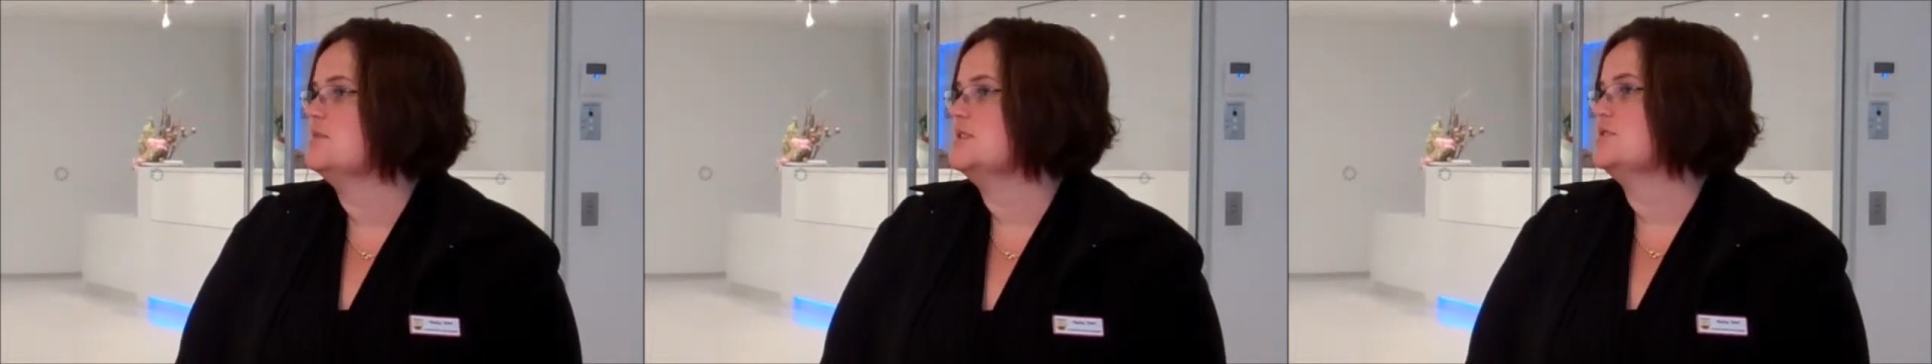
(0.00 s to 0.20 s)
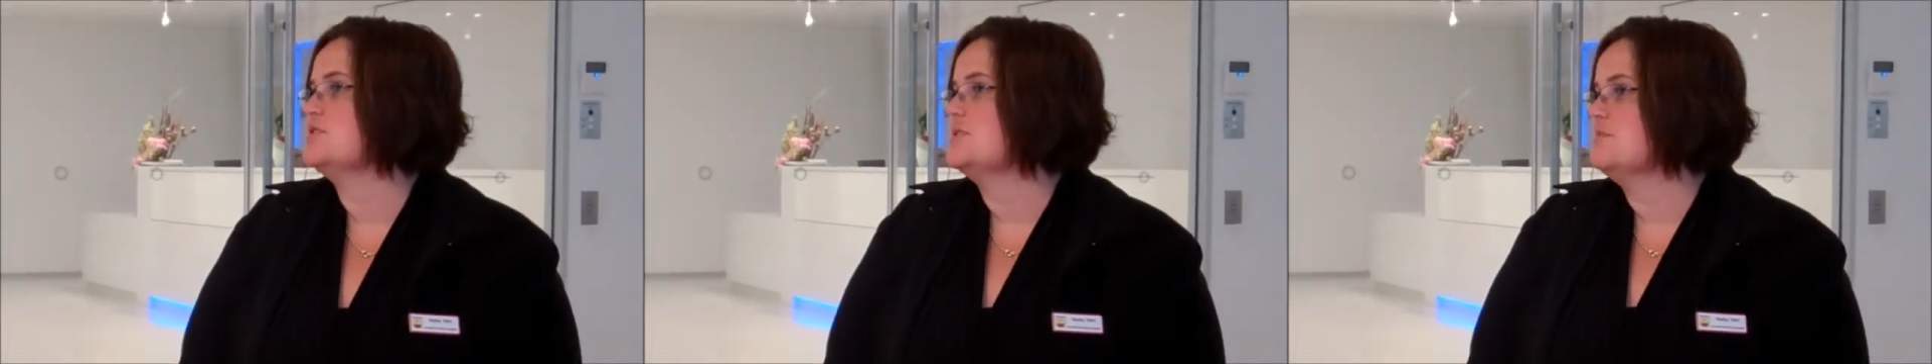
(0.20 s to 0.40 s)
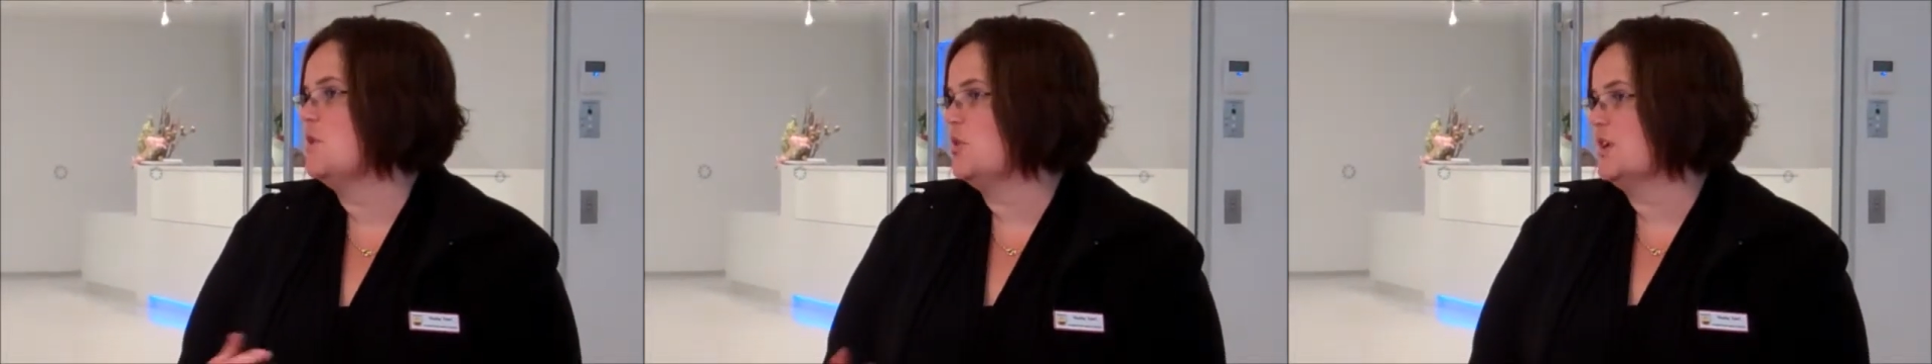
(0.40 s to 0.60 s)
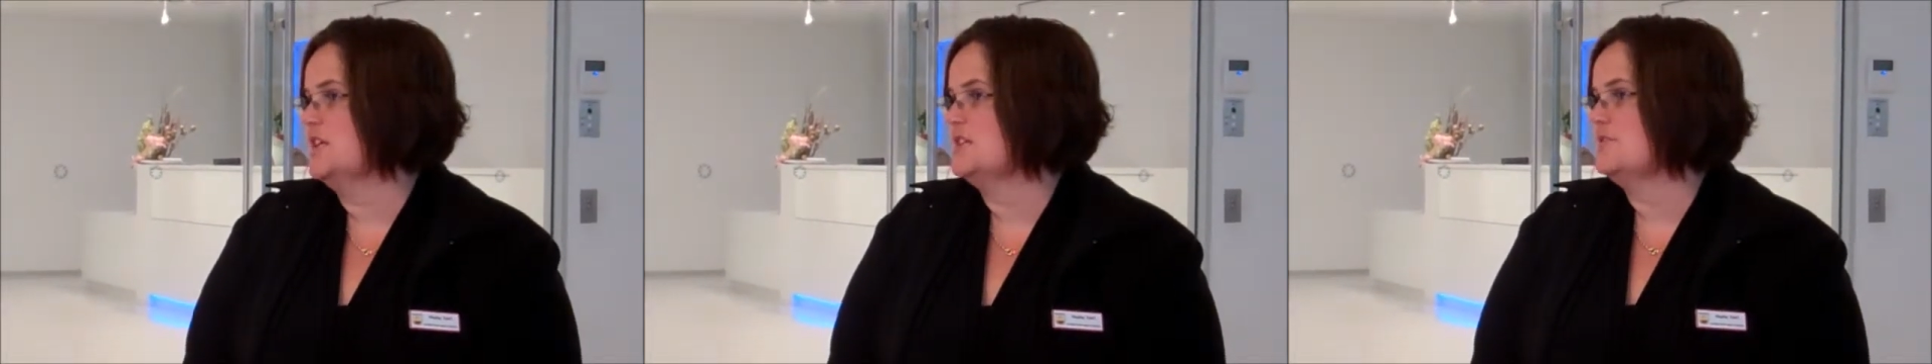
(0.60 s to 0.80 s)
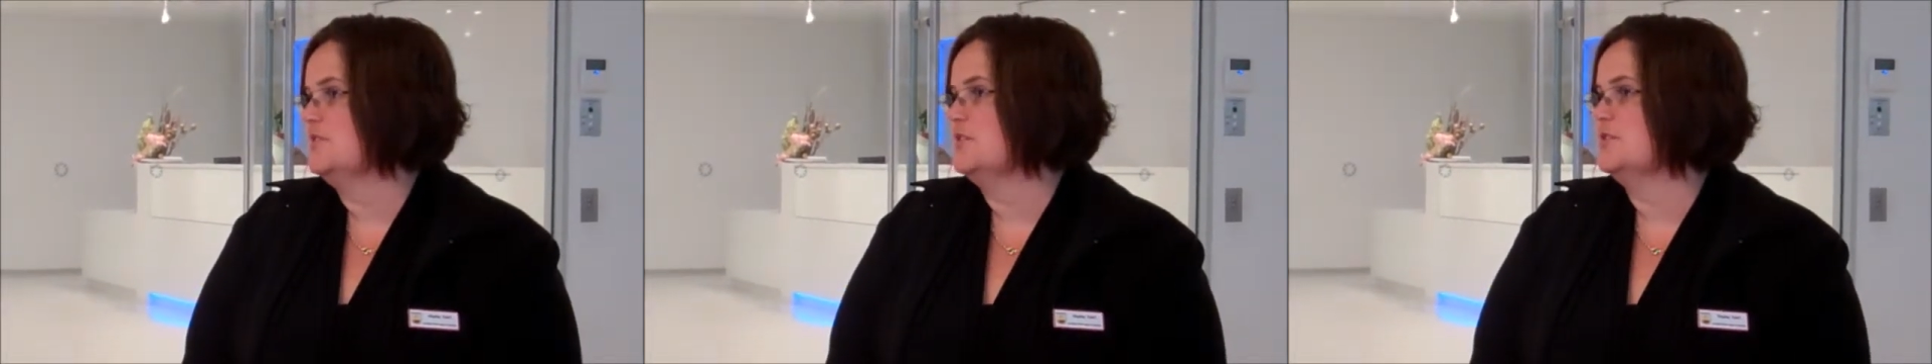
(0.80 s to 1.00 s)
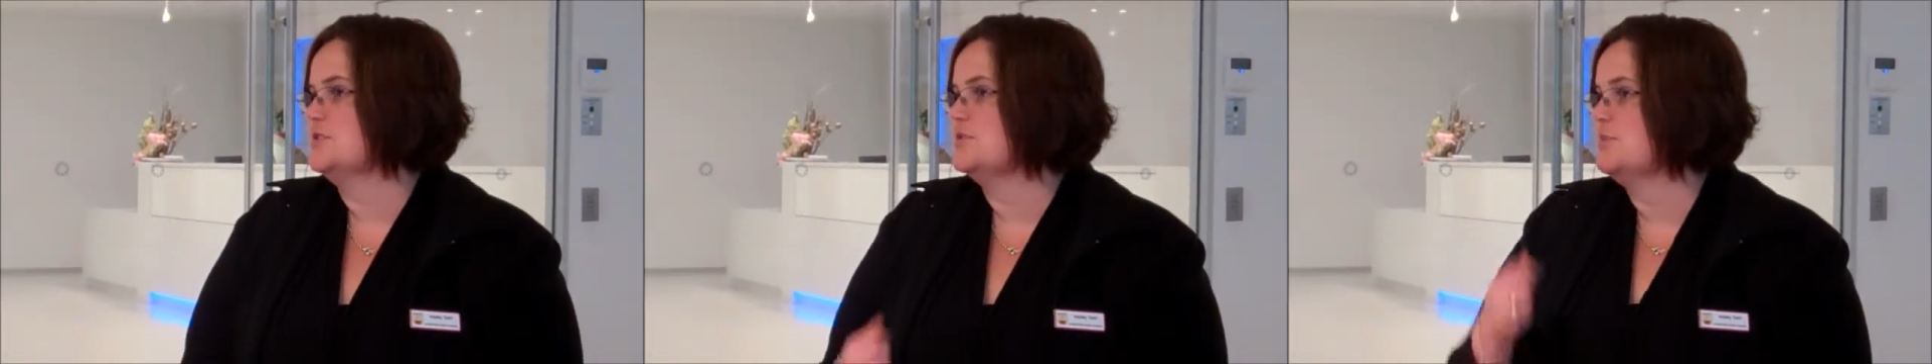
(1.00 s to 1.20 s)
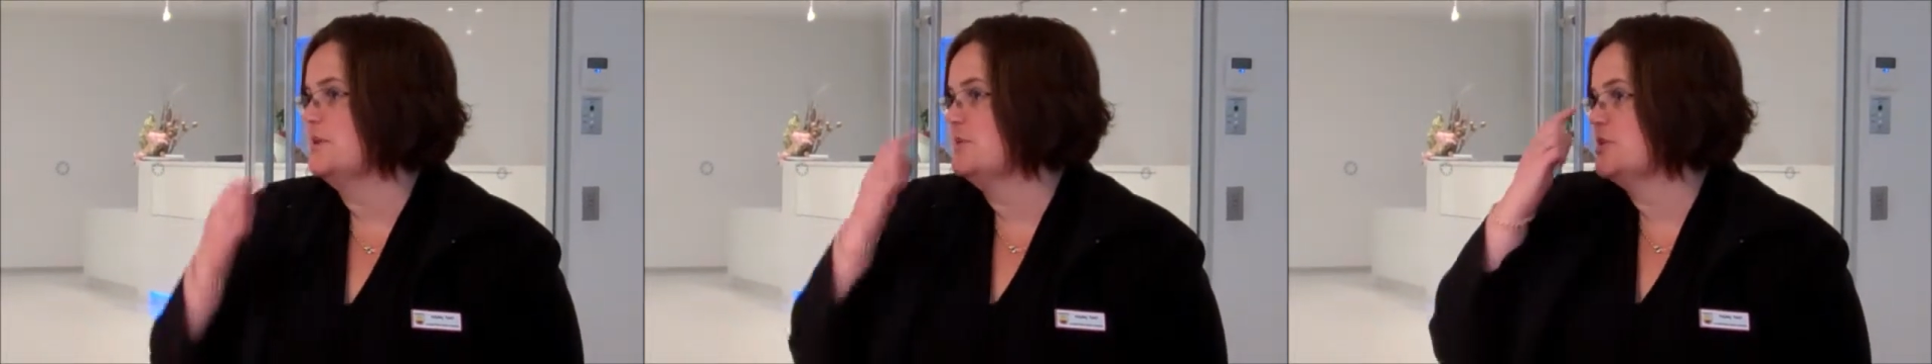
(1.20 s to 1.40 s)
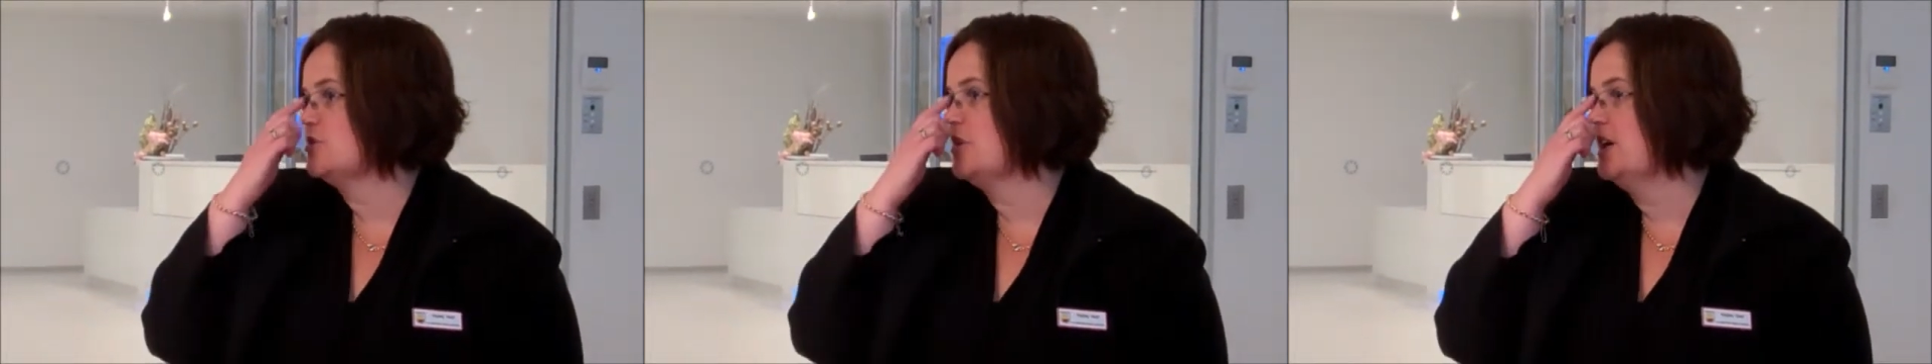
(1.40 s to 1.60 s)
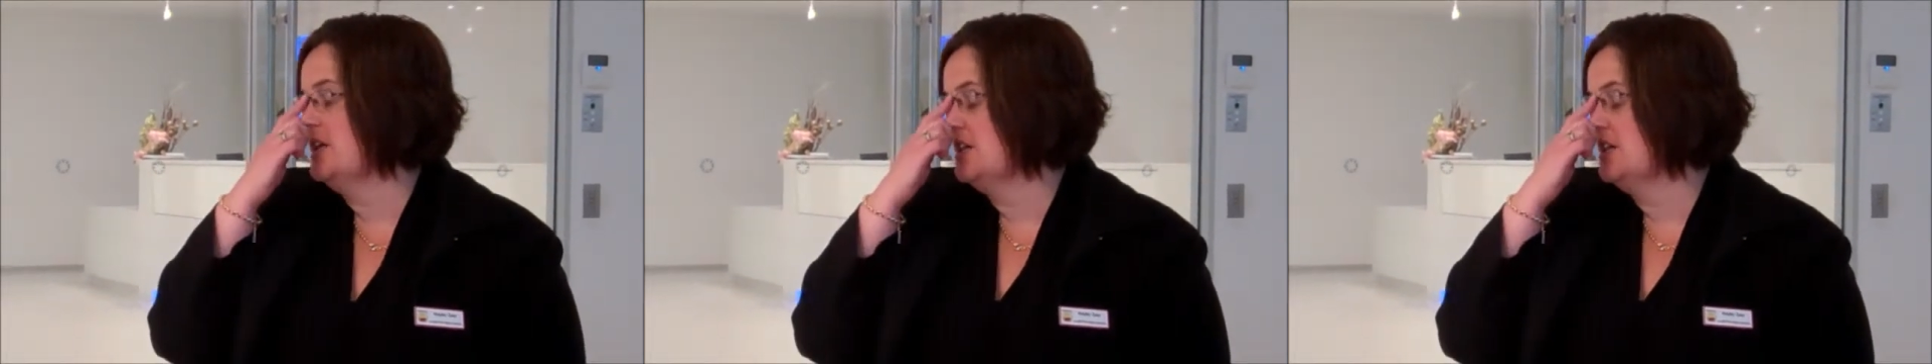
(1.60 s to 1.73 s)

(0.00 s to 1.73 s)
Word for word: We do the mock interviews where we try